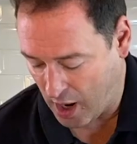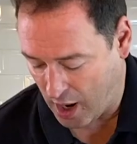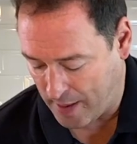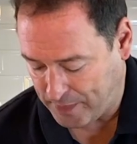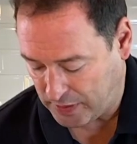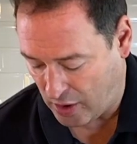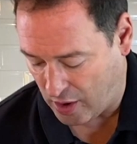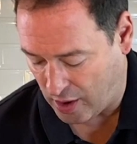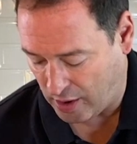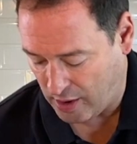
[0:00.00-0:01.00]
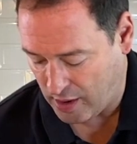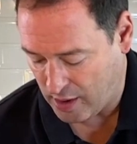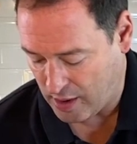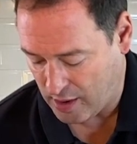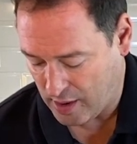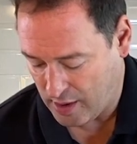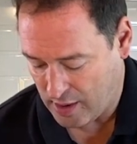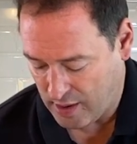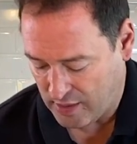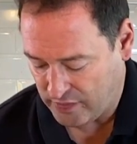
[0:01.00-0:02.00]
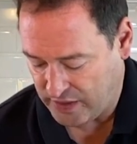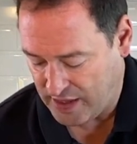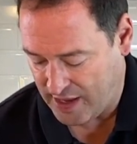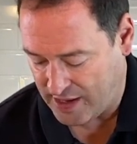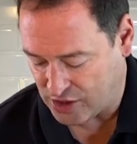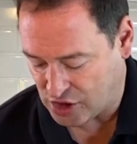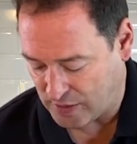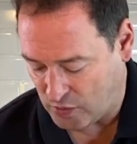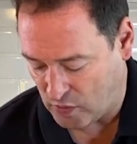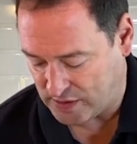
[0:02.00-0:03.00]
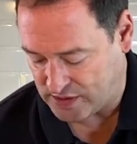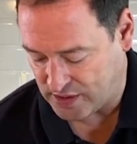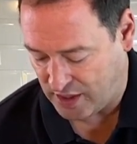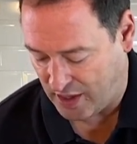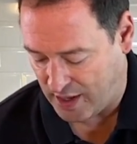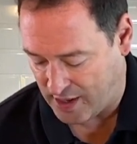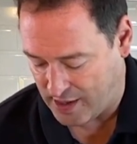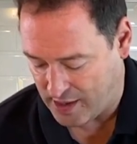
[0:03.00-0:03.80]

Up along the edge, I'm going to cut